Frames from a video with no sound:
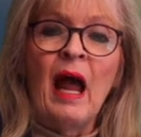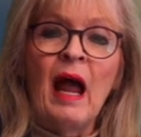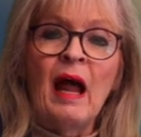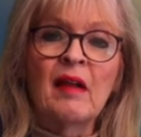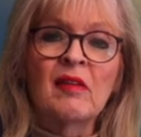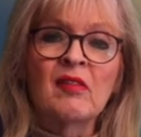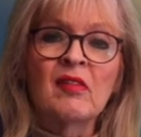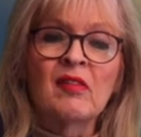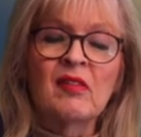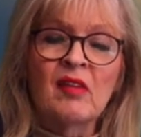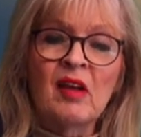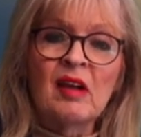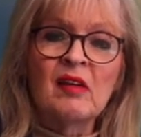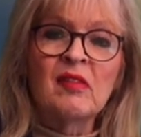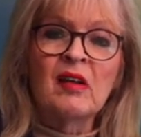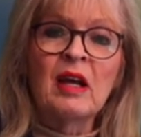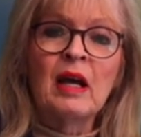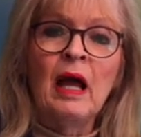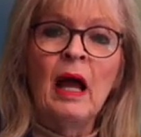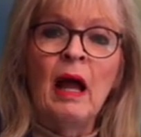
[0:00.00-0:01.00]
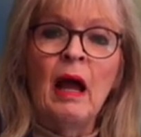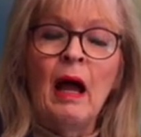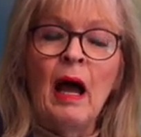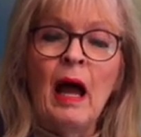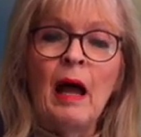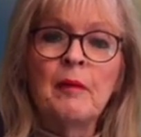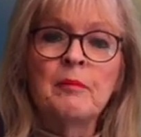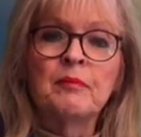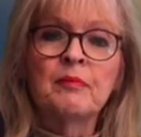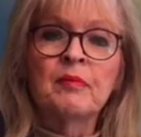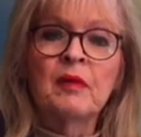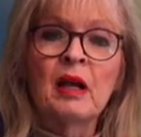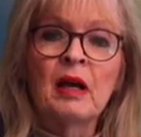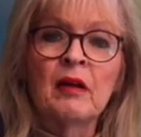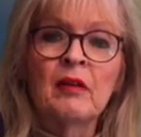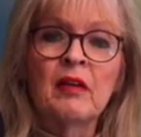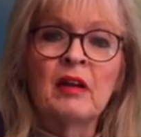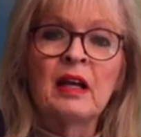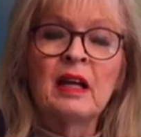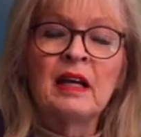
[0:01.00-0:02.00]
and setting
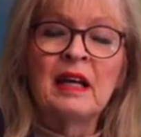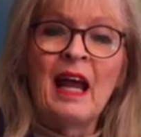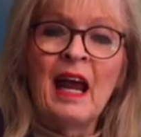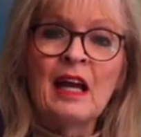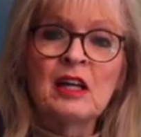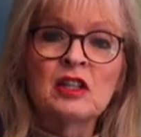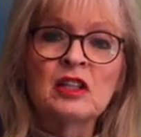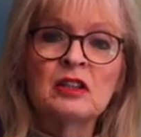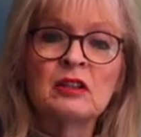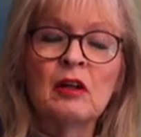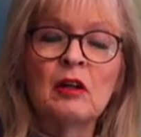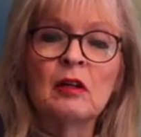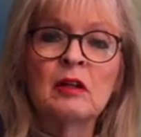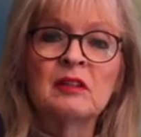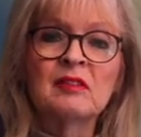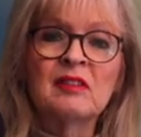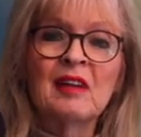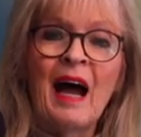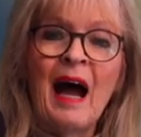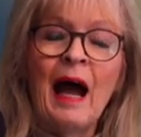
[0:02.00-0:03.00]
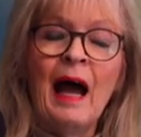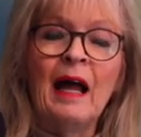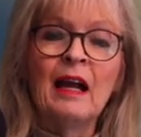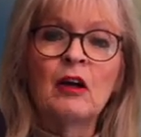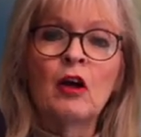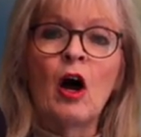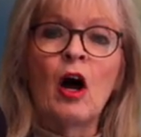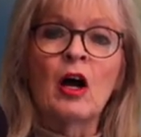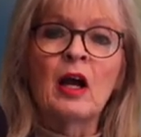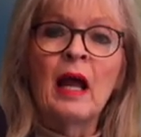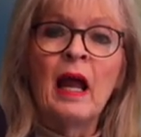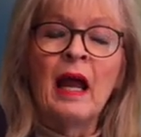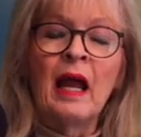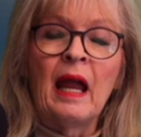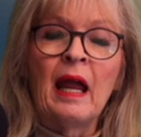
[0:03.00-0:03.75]
the national dialogue